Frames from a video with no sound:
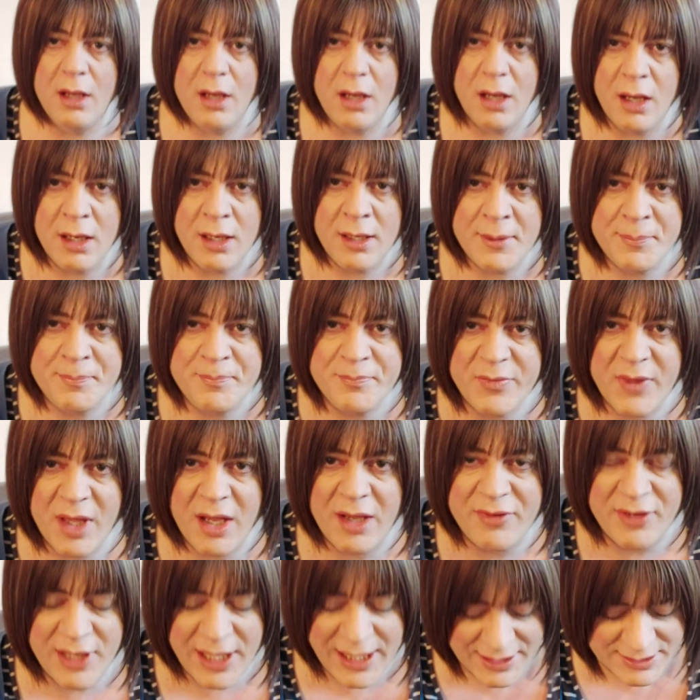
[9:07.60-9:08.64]

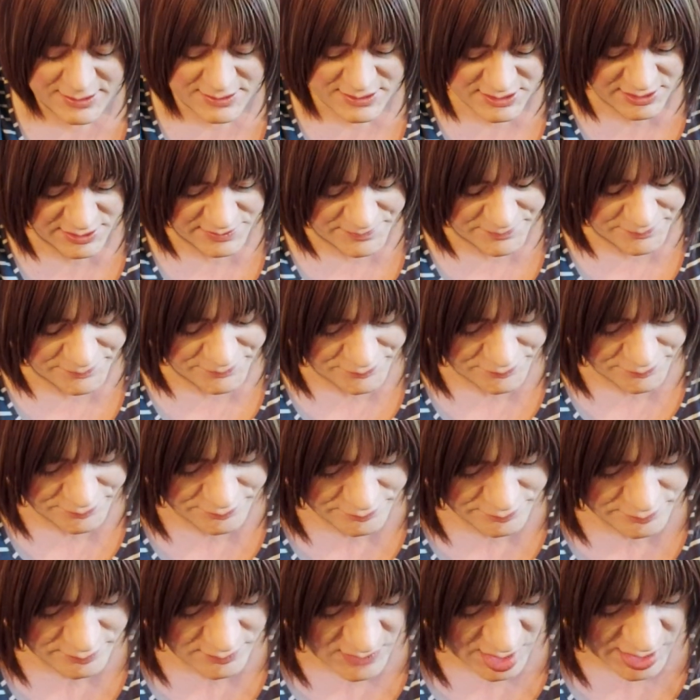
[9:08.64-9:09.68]
I've had
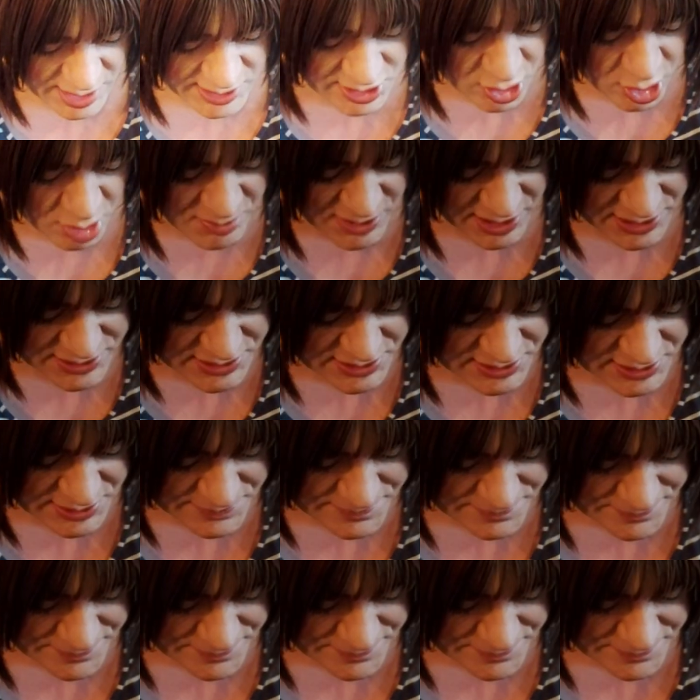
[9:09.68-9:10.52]
a comment